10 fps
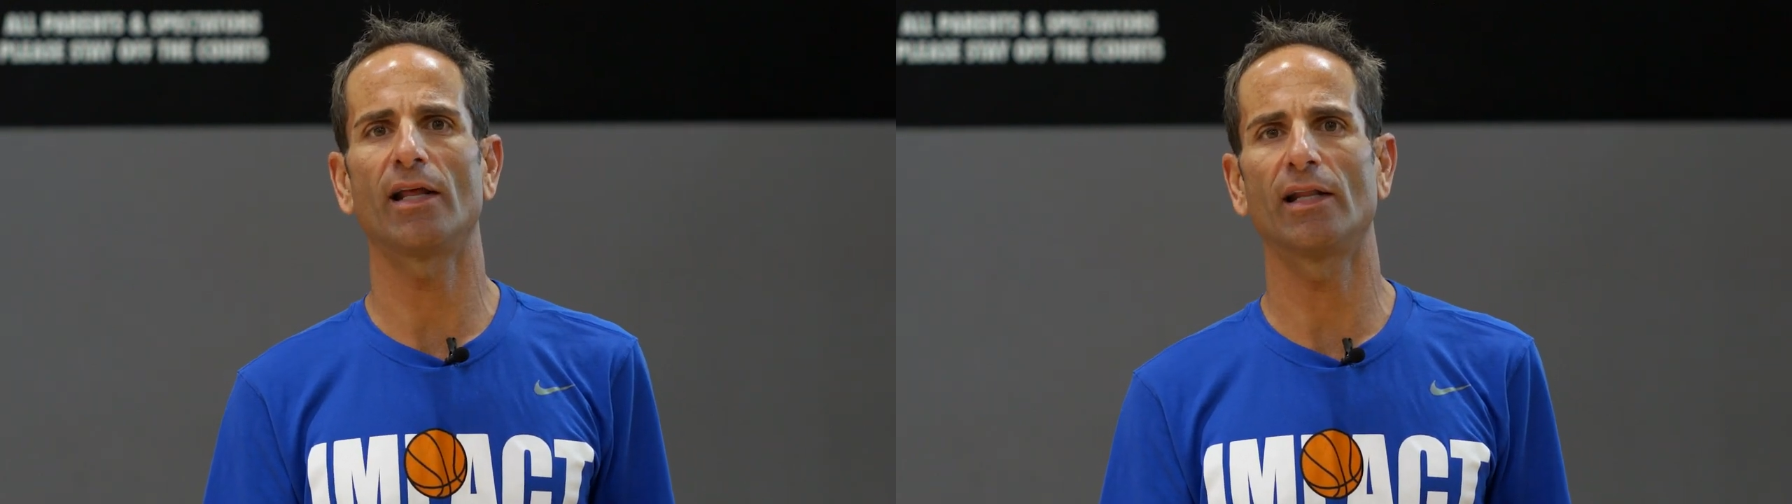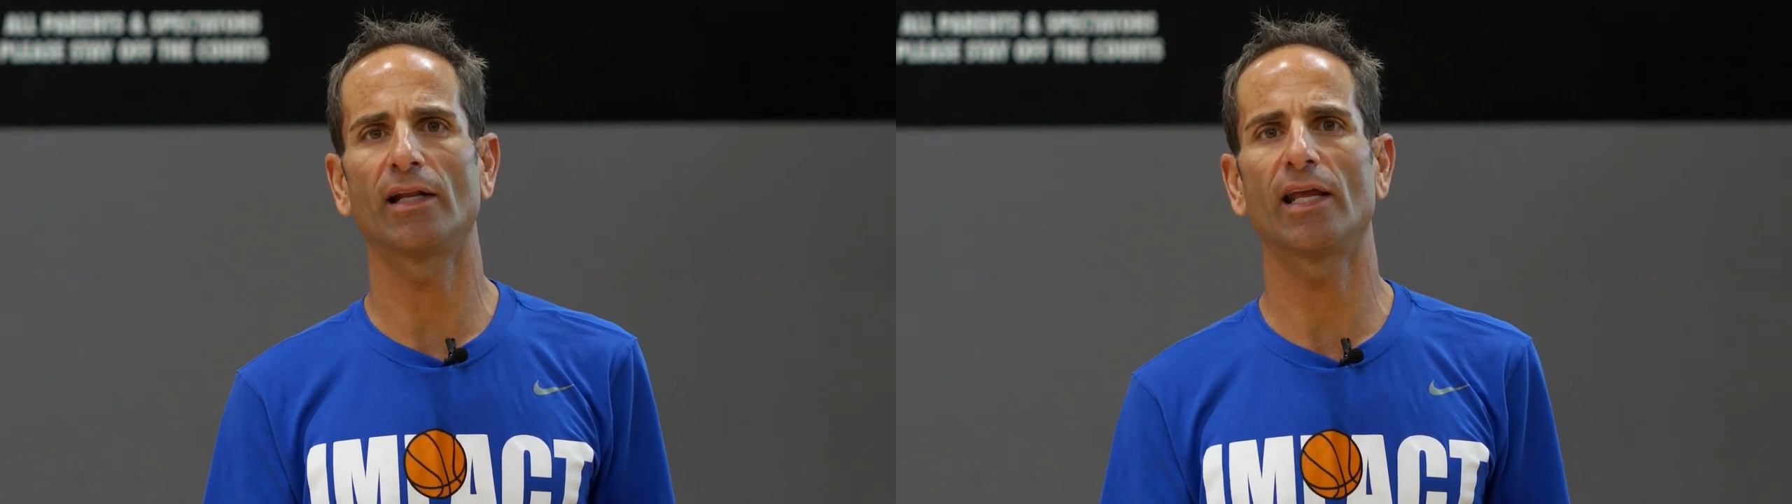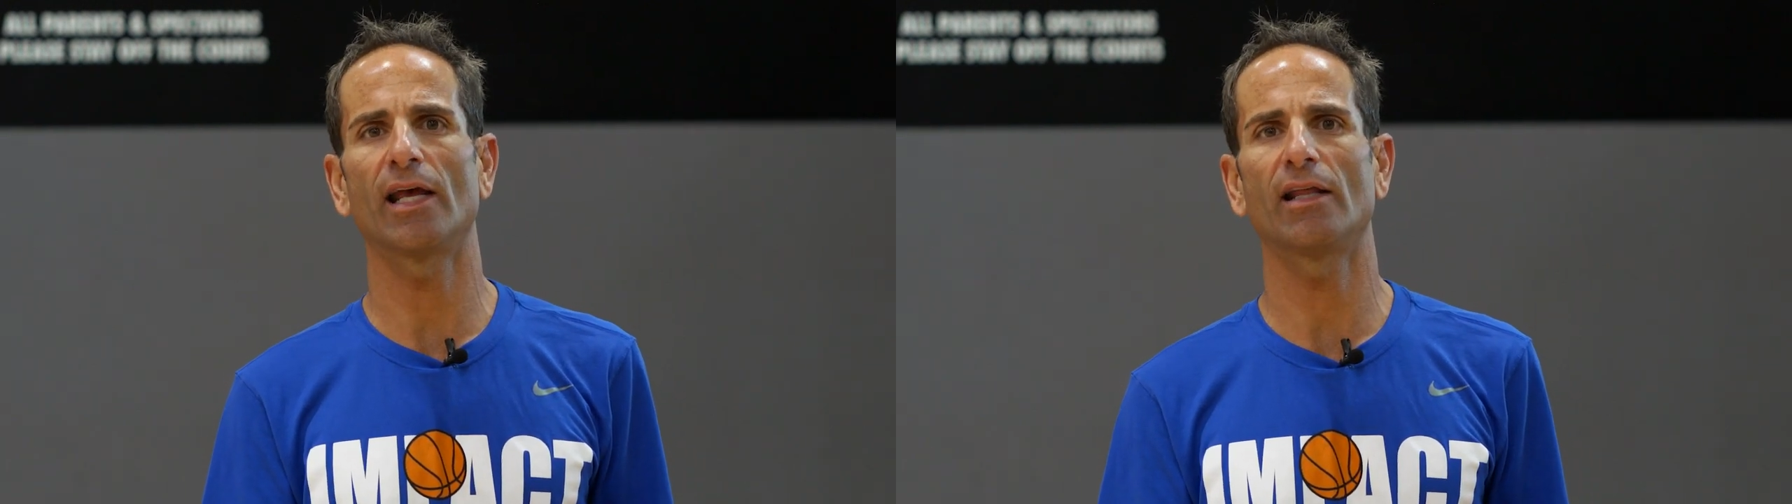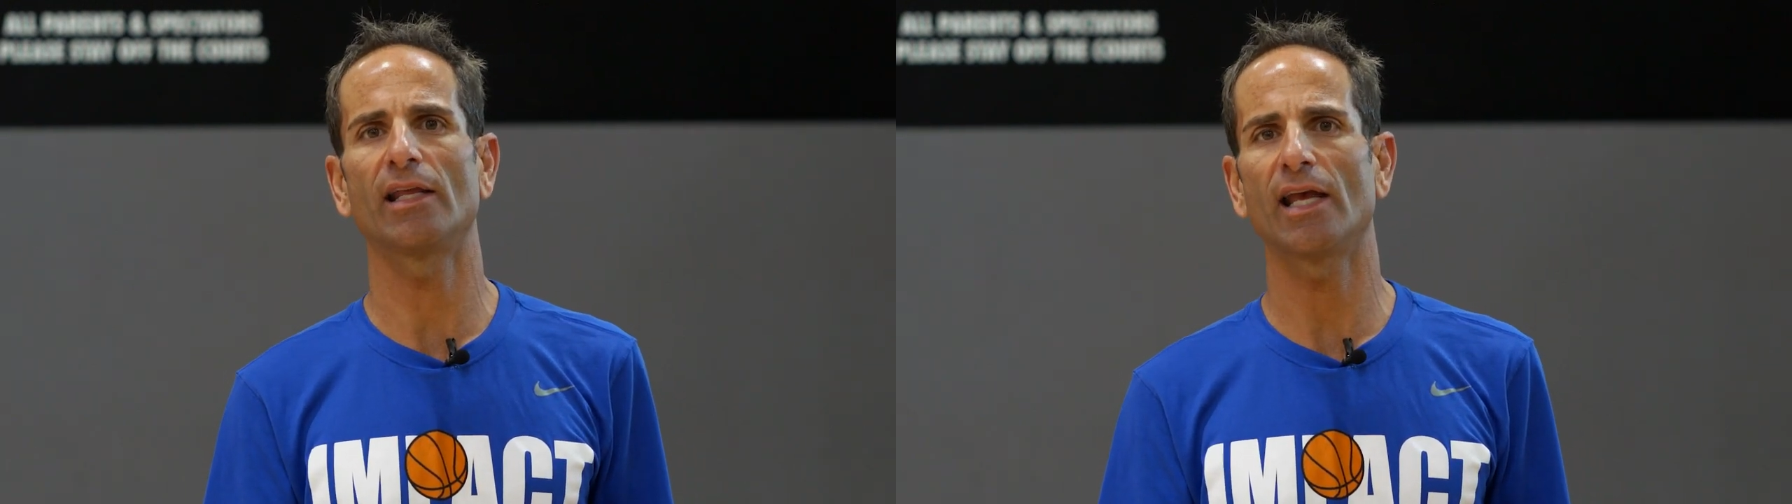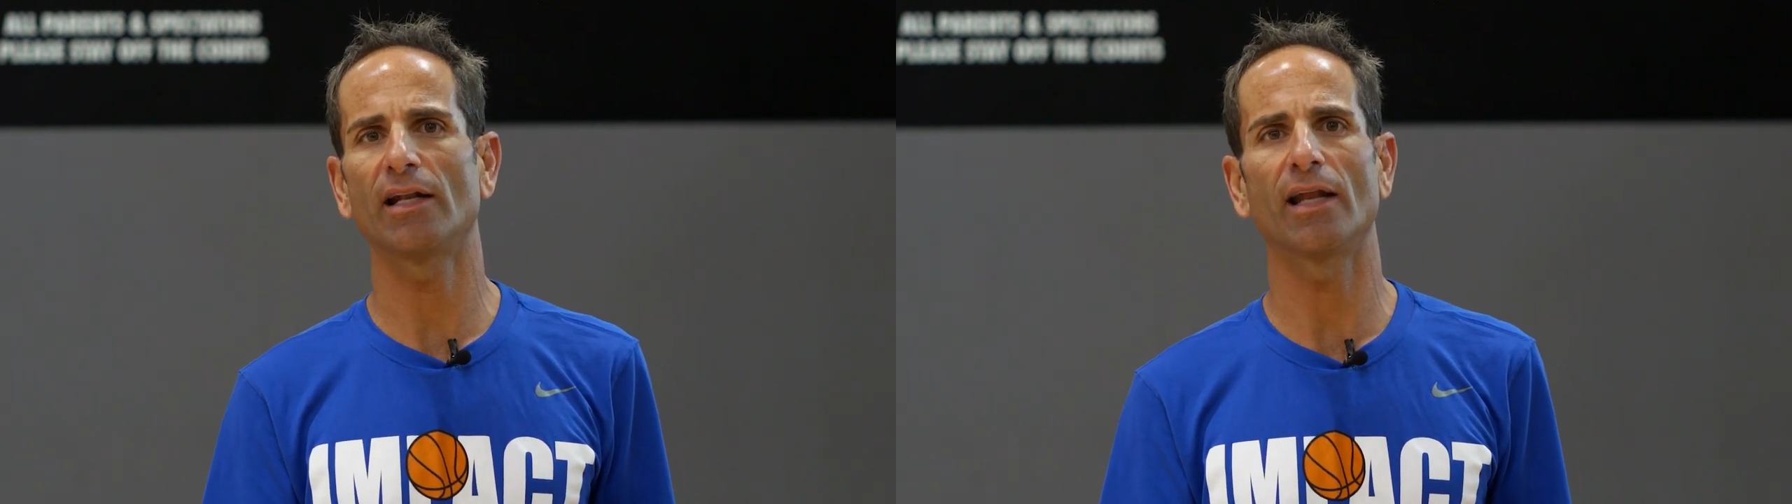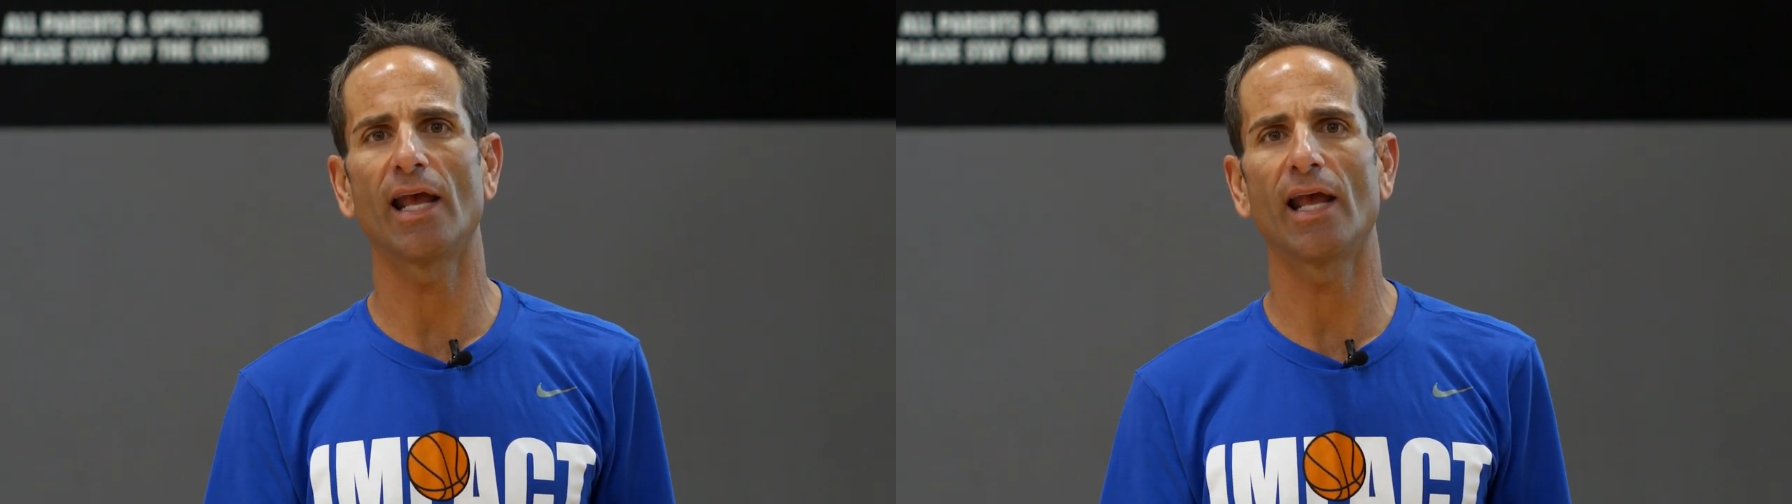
and then again, the end,